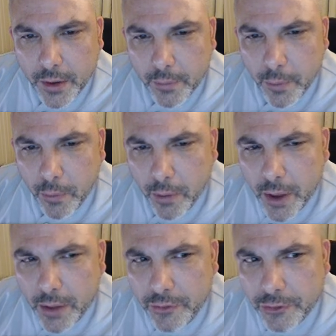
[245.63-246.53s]
But
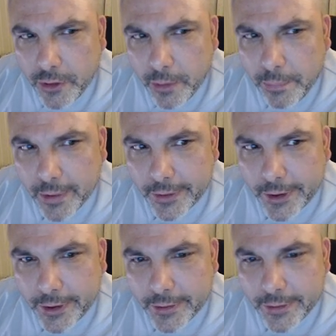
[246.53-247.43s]
why is Trump on there?
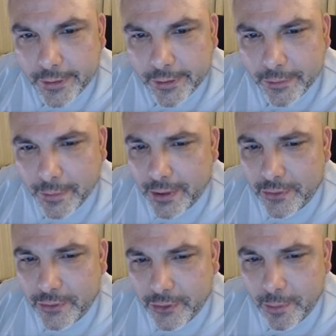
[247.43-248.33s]
Why is
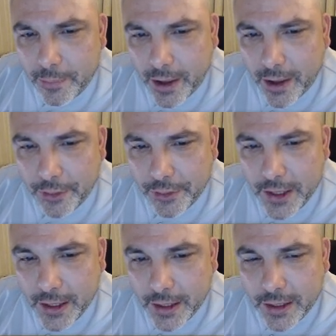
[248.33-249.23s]
Trump on
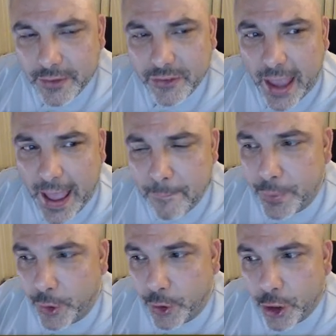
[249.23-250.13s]
the
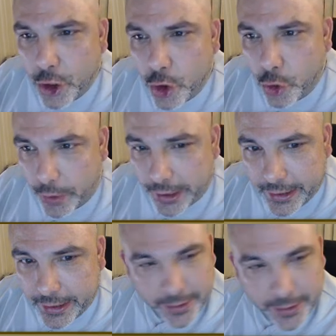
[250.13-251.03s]
temple coin?
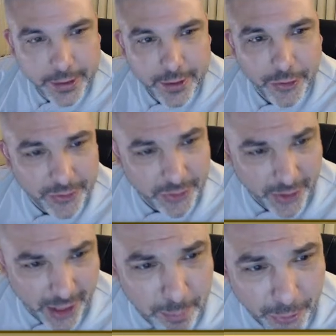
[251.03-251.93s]
The
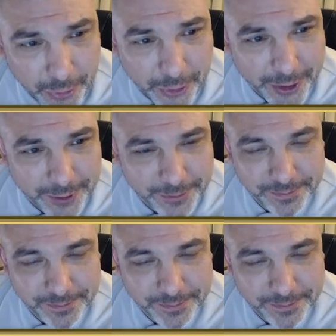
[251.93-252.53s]
temple coin.